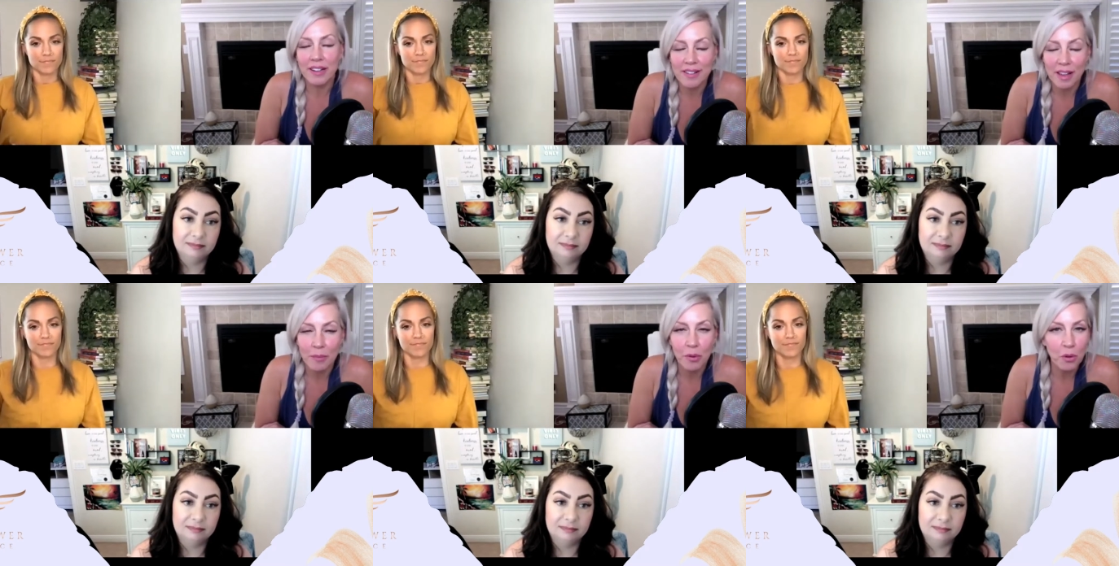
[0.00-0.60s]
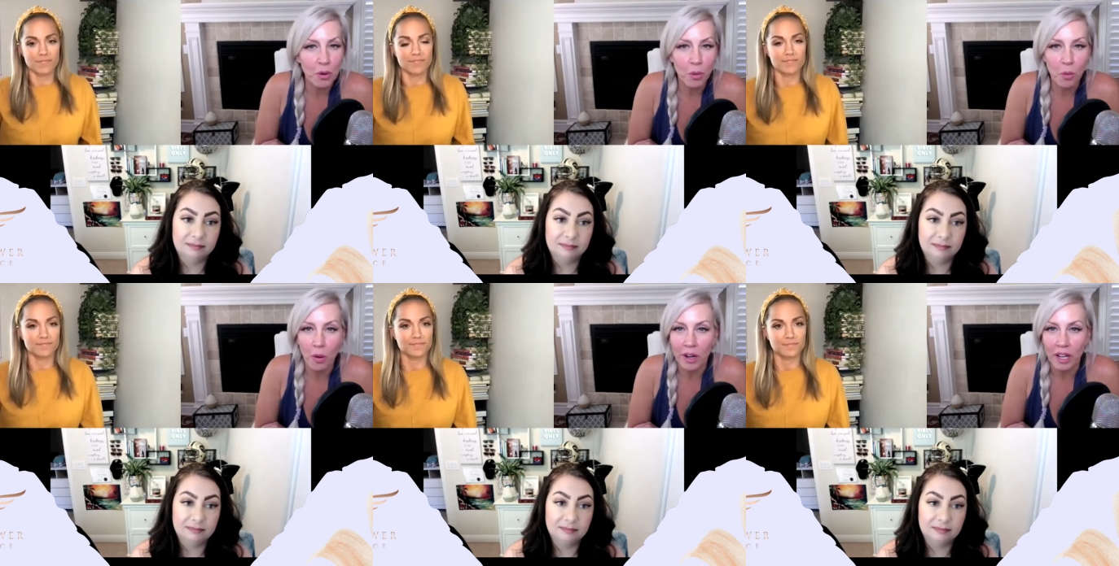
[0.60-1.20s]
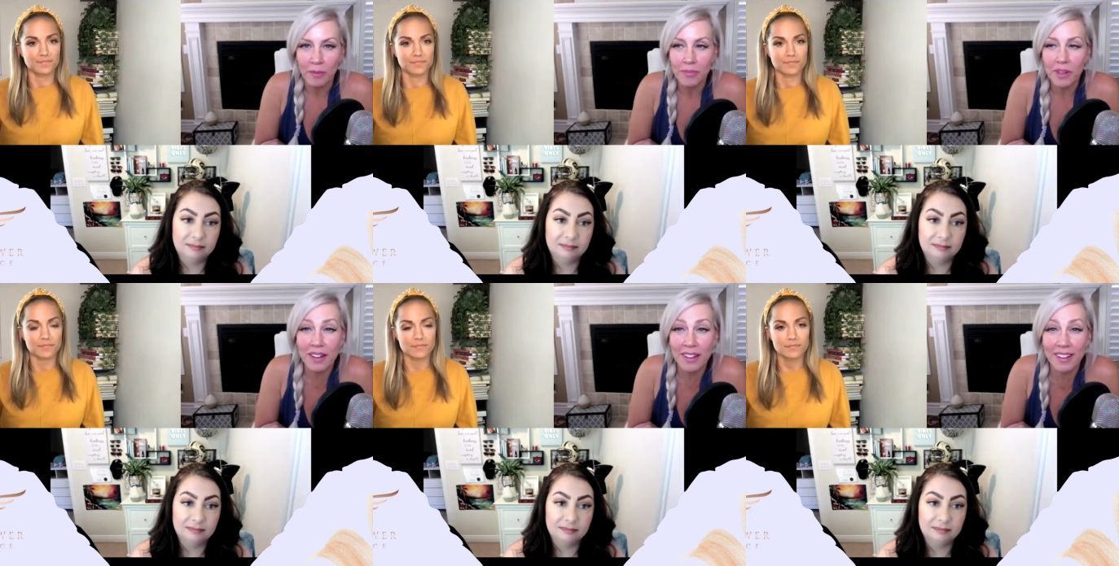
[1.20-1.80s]
Speaker 1: an example or a warning.
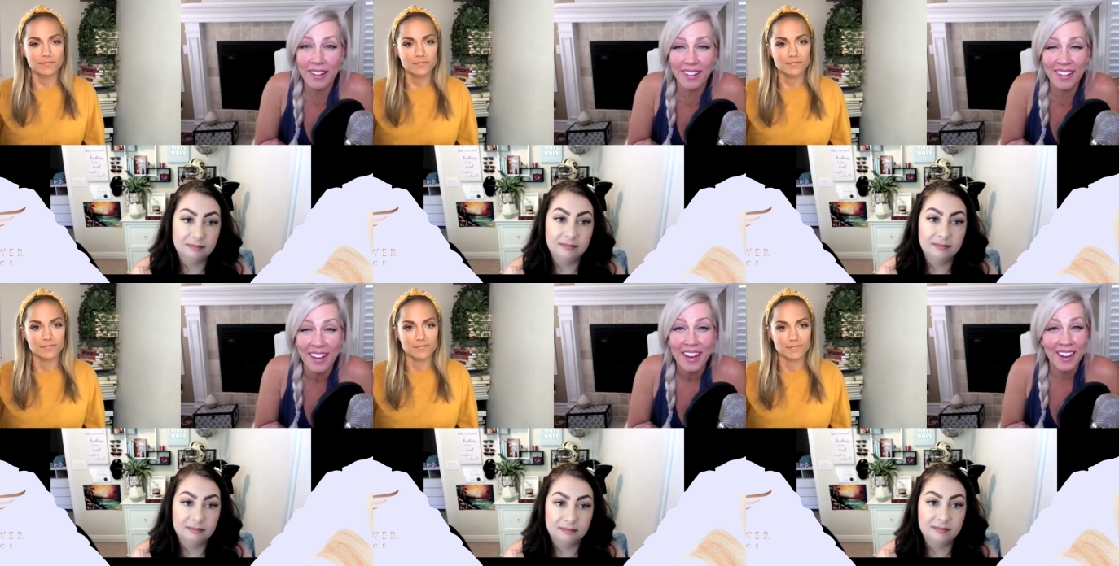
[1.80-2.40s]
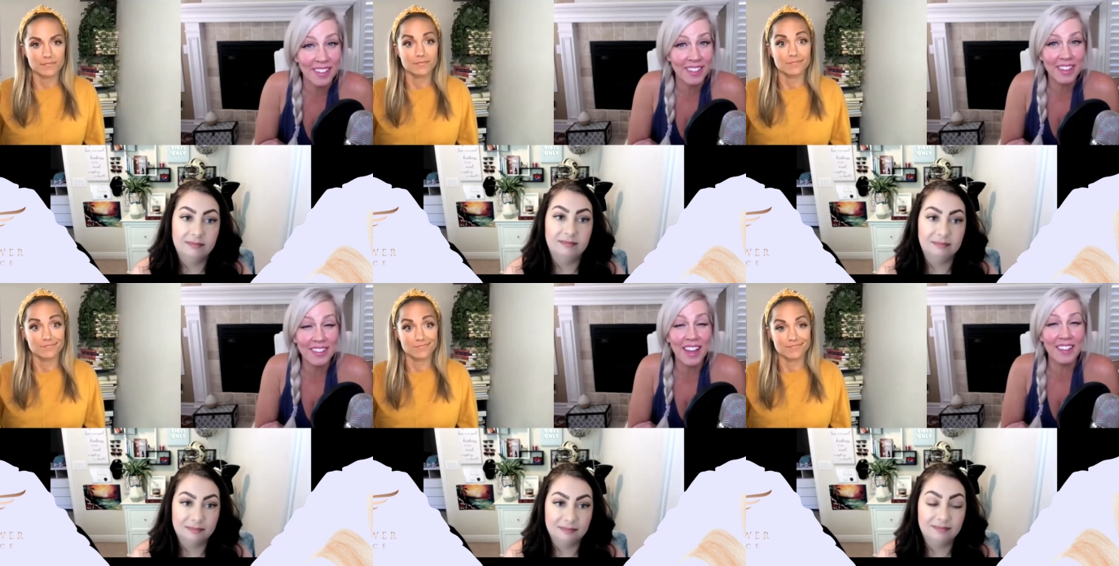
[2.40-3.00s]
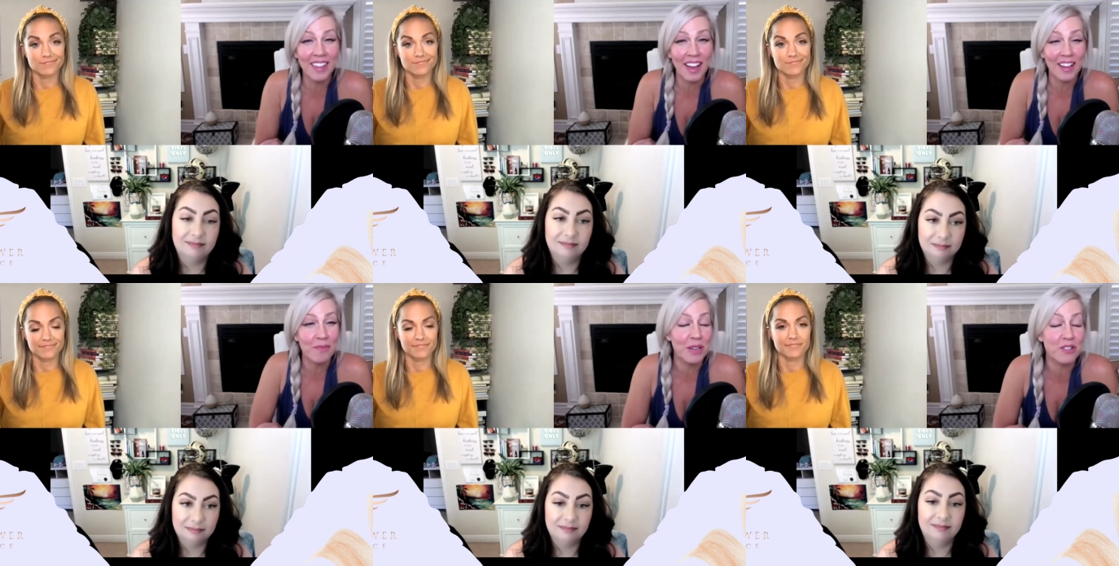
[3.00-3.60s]
And I think that that
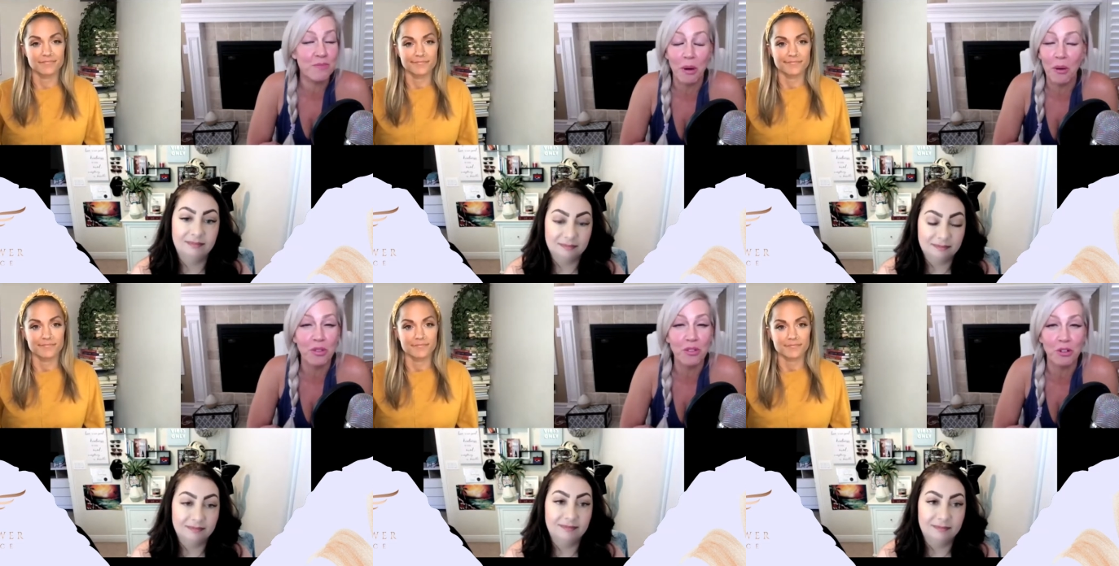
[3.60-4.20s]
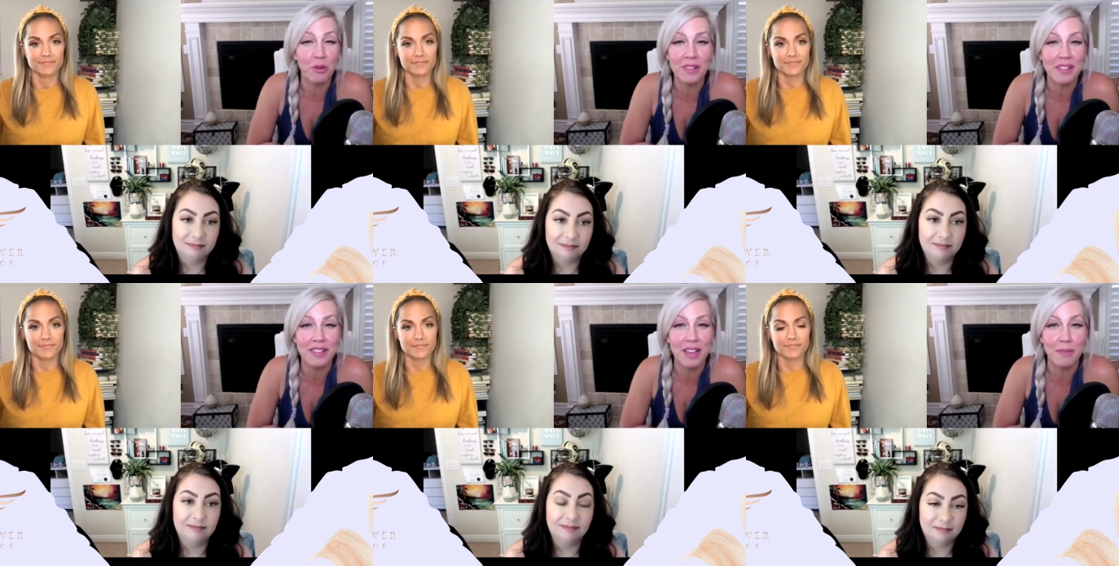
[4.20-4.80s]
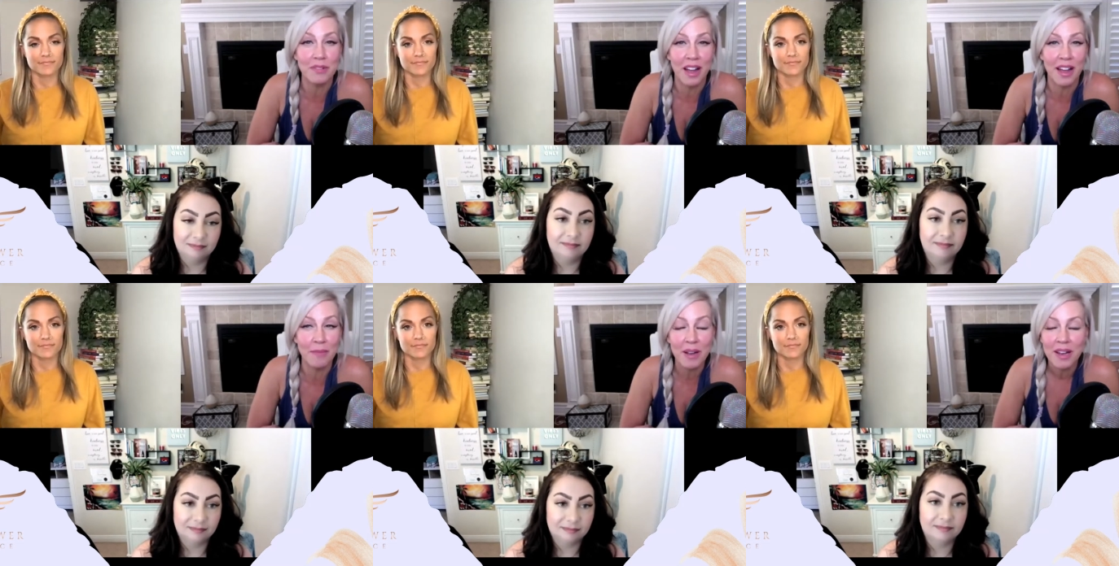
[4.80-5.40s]
can be both true at the same
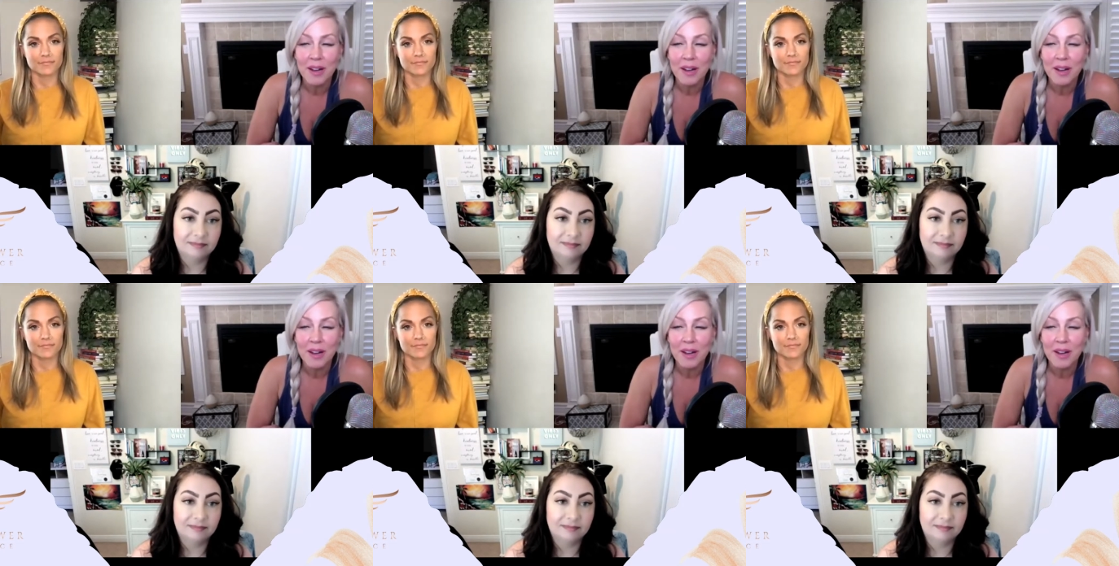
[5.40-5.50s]
time.